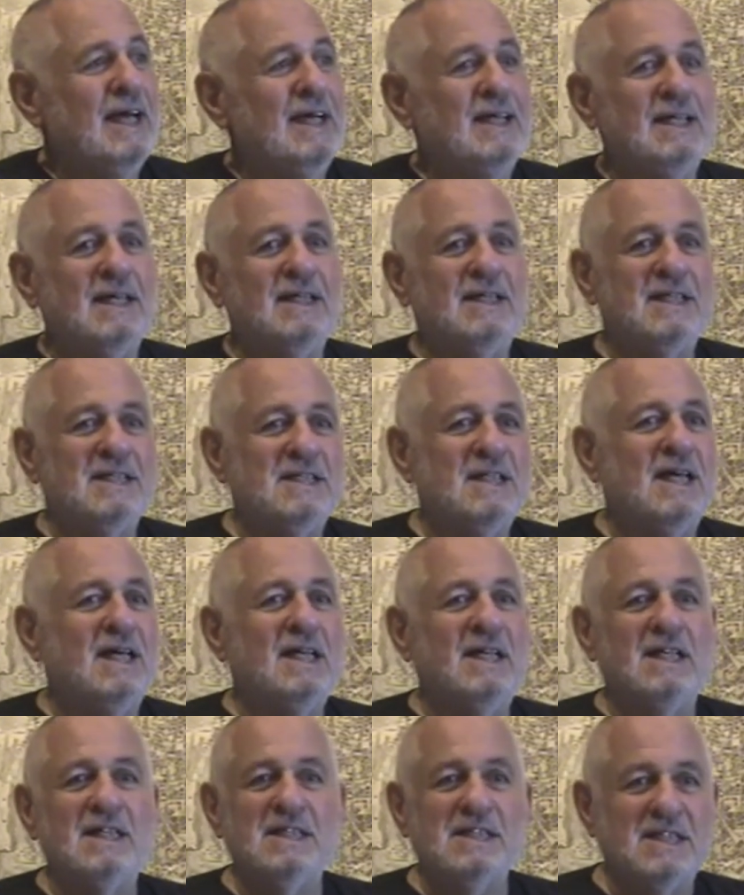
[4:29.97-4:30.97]
And I
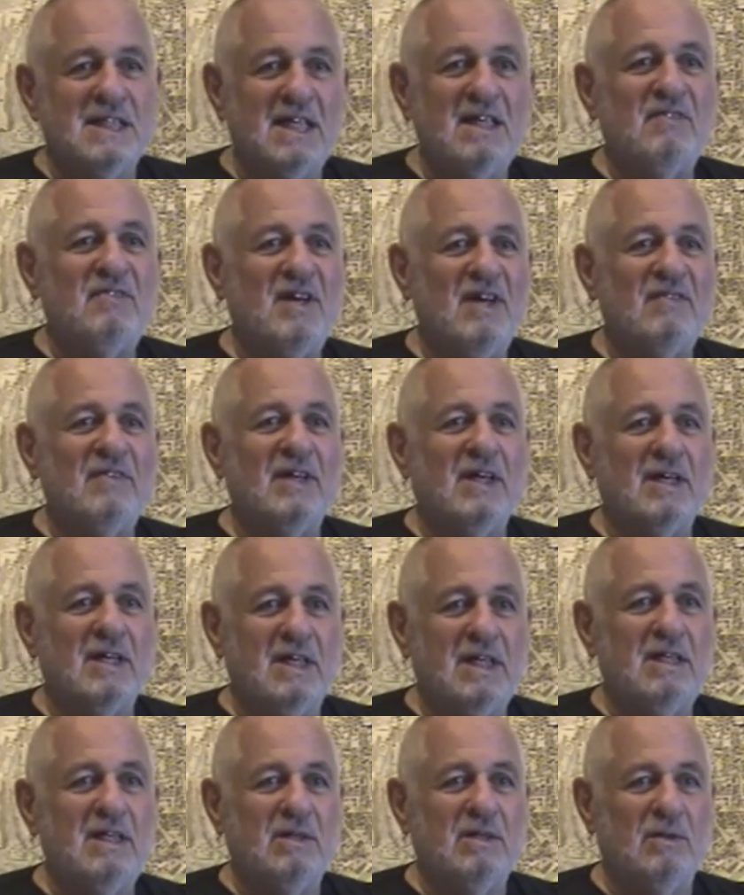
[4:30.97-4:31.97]
decided instead of having a
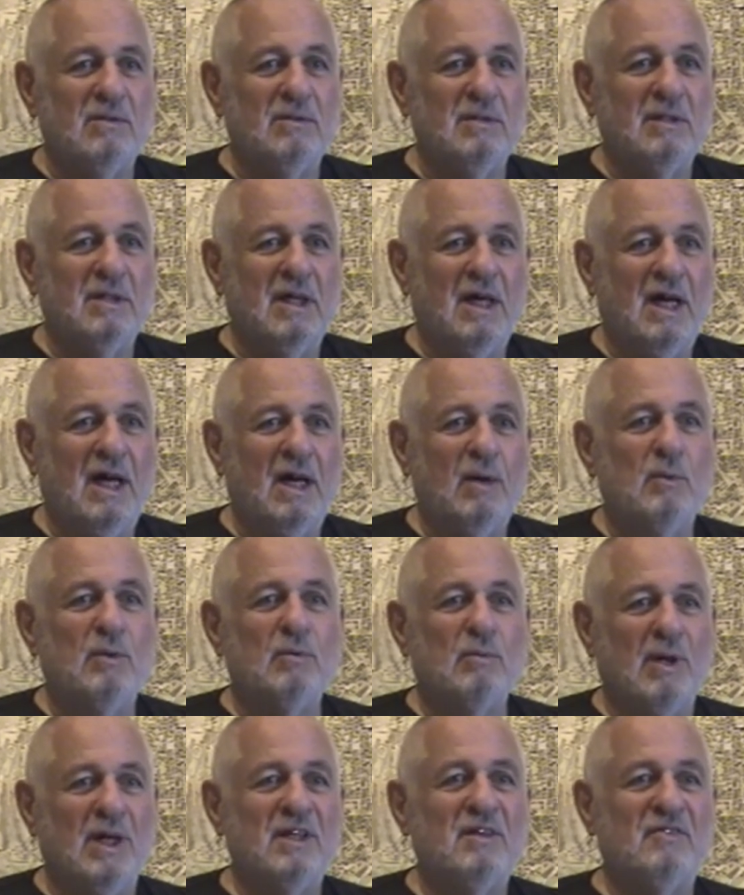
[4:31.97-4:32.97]
keynote, I
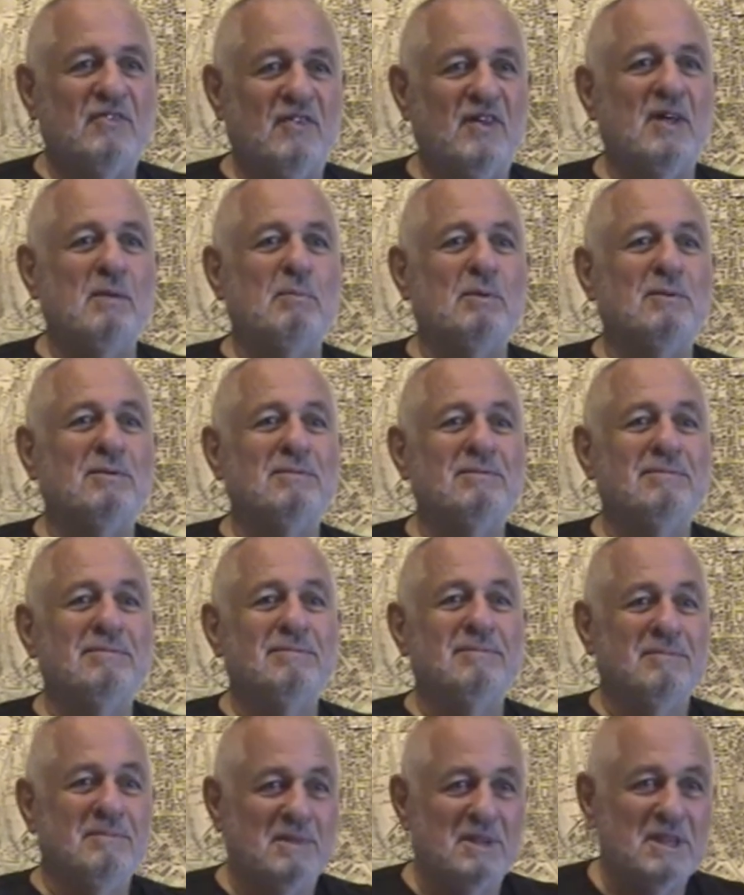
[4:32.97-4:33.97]
would write a fable.
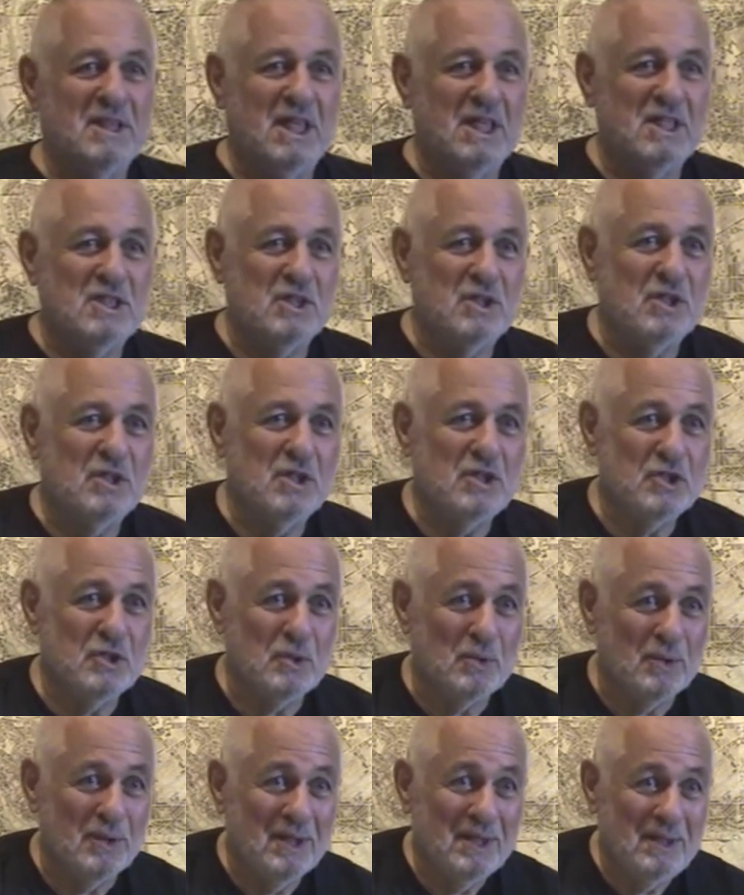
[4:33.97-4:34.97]
This gets to the
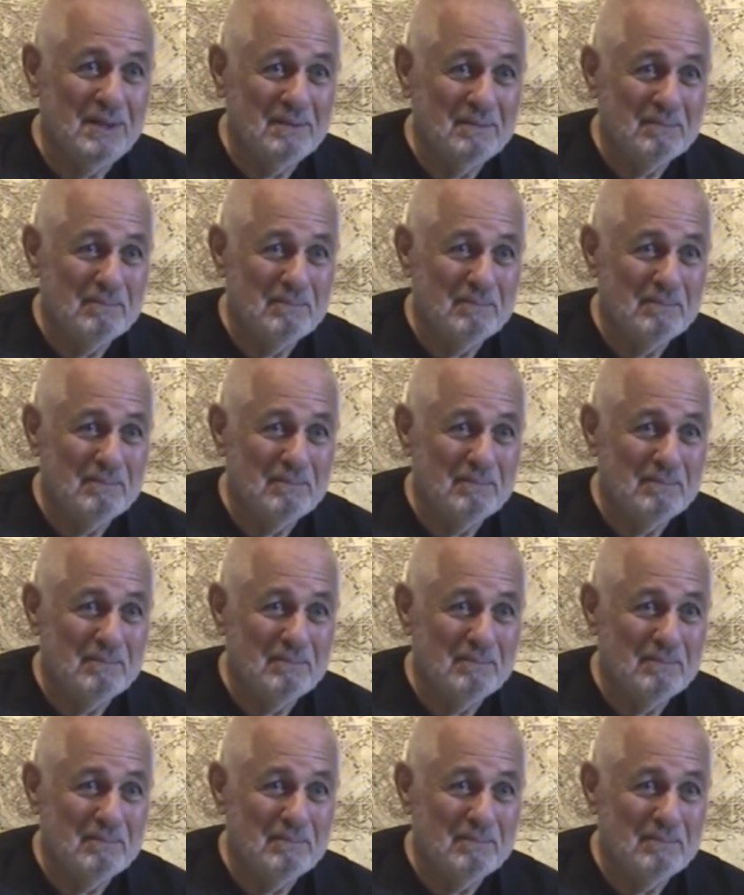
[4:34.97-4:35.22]
story.